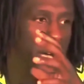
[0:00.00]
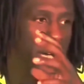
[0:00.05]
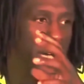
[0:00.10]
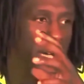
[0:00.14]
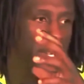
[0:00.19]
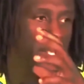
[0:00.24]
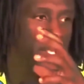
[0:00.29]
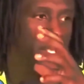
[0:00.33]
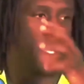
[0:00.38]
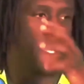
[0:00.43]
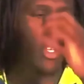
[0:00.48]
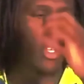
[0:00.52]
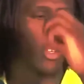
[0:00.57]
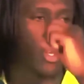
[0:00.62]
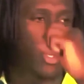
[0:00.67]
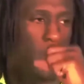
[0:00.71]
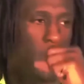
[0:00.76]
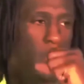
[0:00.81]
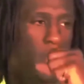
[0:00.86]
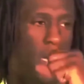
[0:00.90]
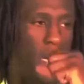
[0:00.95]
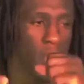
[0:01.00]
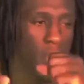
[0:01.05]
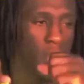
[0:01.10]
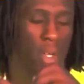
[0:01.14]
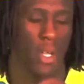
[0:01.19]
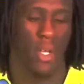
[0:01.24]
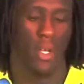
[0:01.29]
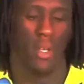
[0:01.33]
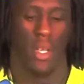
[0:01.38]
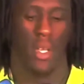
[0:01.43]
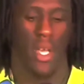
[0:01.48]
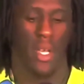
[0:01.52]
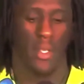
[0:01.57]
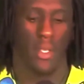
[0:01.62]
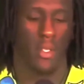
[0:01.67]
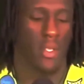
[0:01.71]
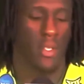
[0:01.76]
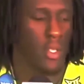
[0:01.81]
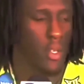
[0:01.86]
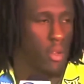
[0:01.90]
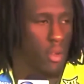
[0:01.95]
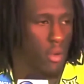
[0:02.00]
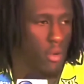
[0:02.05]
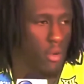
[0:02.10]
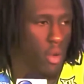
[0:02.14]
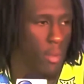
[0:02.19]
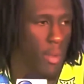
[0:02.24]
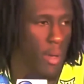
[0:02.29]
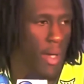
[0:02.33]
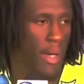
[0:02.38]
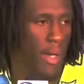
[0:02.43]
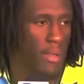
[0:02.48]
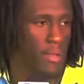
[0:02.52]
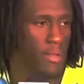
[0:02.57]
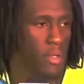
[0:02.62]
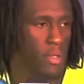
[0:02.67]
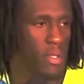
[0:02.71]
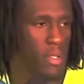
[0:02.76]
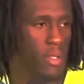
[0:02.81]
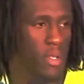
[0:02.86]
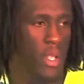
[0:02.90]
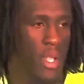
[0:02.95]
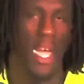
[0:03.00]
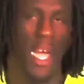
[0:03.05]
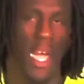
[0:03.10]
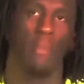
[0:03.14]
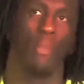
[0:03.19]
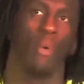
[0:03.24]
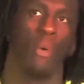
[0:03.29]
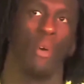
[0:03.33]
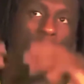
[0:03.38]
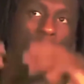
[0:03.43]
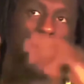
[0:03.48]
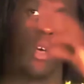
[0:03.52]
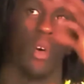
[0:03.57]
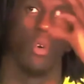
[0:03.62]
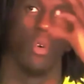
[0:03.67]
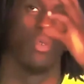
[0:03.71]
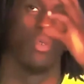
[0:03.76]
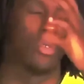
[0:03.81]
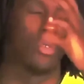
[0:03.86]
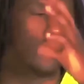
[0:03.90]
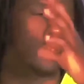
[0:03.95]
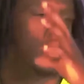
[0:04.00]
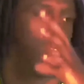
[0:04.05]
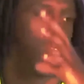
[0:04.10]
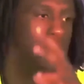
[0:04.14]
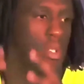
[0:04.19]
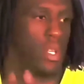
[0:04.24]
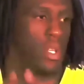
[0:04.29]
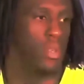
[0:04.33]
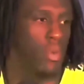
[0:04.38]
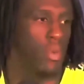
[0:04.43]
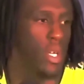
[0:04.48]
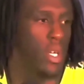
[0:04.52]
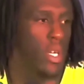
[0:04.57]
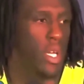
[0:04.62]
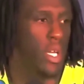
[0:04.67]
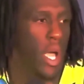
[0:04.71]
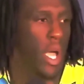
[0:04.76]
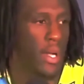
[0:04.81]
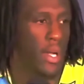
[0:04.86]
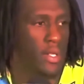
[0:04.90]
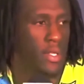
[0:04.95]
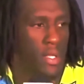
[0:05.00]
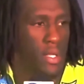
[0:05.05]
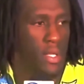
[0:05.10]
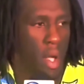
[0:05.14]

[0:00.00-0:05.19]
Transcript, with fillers: And you come down with it, and that's considered a rebound. So they got more of those than we did.